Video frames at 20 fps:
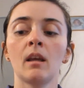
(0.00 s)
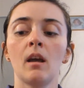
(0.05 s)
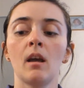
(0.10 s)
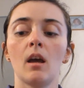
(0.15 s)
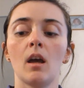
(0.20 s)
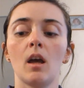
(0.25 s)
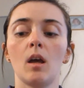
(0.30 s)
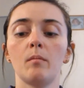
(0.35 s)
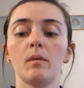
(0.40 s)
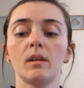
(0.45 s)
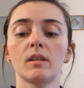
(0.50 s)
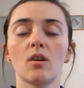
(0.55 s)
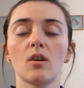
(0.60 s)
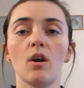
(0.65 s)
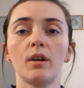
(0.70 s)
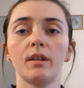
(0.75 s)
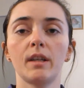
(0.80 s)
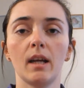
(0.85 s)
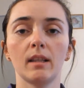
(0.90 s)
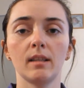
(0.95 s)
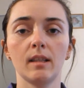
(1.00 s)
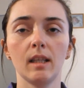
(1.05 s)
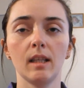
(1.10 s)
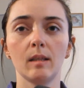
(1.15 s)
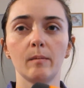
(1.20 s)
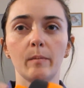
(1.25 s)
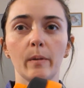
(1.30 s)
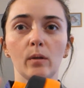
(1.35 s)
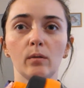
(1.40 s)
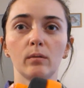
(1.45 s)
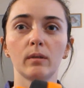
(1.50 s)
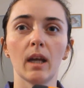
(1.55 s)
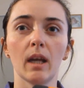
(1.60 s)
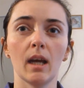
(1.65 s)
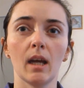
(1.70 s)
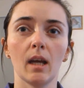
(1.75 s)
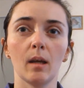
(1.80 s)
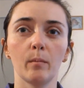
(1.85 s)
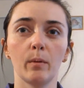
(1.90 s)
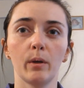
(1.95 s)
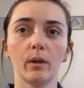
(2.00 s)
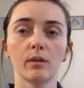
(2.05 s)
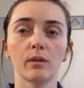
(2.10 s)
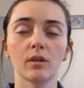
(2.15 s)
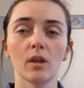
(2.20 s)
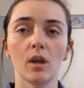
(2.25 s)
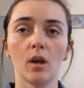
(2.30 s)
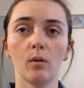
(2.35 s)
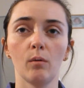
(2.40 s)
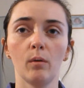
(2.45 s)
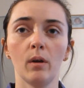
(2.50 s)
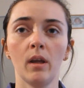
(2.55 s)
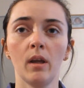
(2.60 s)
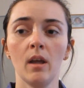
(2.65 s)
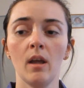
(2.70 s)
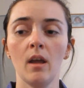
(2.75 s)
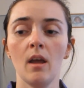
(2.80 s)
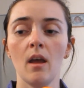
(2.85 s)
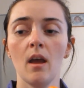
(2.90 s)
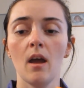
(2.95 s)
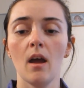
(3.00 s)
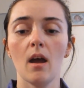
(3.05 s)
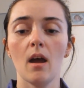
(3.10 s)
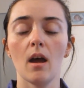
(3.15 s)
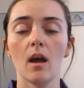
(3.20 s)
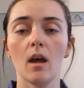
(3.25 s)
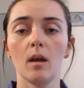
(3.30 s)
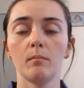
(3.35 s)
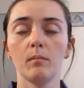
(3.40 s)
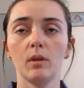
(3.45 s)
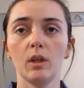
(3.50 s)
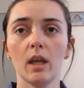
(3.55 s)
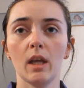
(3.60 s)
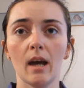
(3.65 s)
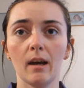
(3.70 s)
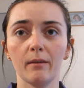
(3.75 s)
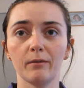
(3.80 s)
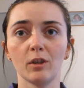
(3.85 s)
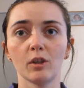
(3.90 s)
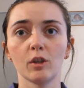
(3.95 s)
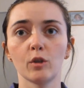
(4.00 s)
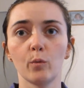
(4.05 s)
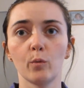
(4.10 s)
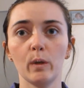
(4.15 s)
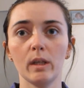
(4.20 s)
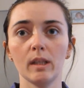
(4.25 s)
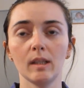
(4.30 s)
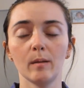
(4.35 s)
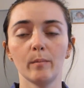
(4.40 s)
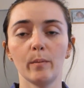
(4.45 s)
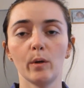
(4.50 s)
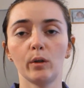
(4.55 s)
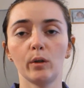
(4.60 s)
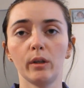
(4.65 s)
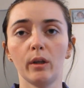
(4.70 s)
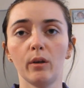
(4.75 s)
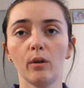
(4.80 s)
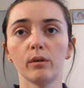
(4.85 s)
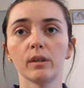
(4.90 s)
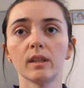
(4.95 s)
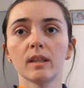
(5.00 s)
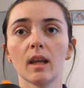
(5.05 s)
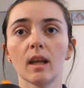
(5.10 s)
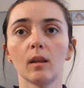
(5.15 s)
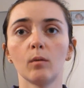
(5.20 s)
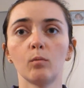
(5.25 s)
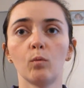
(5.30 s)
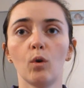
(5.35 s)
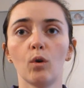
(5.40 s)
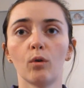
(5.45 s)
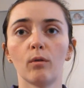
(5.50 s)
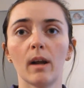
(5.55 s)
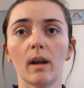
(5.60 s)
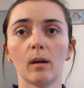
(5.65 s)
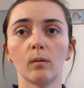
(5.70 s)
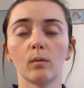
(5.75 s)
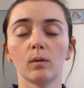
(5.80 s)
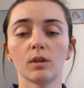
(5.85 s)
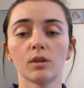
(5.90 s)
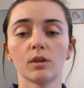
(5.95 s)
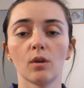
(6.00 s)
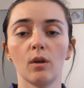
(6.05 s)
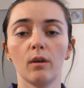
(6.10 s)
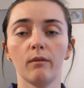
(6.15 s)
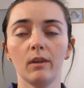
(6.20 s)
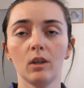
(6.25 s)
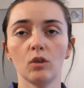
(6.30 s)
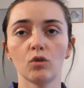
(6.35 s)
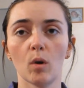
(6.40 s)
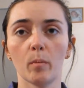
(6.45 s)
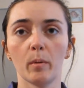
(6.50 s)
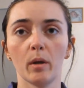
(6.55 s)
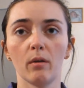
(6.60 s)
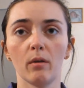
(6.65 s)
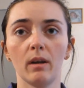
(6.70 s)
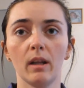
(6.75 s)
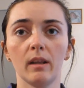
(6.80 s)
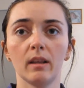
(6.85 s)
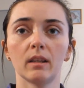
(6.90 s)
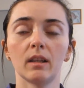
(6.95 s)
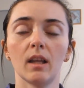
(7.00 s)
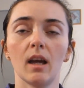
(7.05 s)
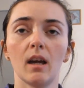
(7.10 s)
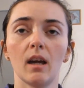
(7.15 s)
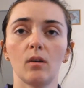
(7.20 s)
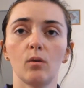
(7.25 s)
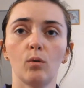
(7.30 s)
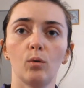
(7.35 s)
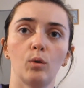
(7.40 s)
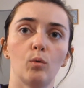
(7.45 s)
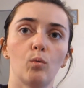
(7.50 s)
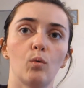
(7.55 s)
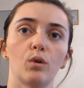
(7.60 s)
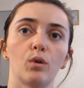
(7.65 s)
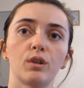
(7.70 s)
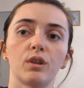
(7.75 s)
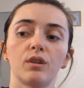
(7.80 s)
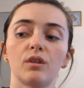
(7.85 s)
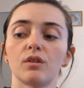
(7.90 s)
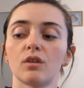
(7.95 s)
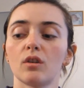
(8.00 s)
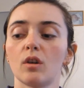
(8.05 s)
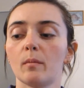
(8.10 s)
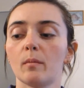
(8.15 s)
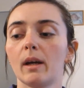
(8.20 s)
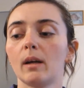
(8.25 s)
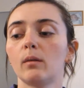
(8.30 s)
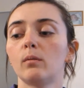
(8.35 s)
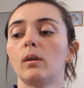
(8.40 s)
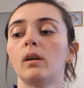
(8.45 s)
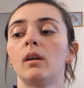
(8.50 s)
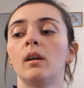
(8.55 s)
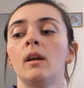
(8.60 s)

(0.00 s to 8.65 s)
It's got an anti-spill cap, so you have to squeeze the bottle in order to get the water out. So if you drop it or anything like that, all the water doesn't come out.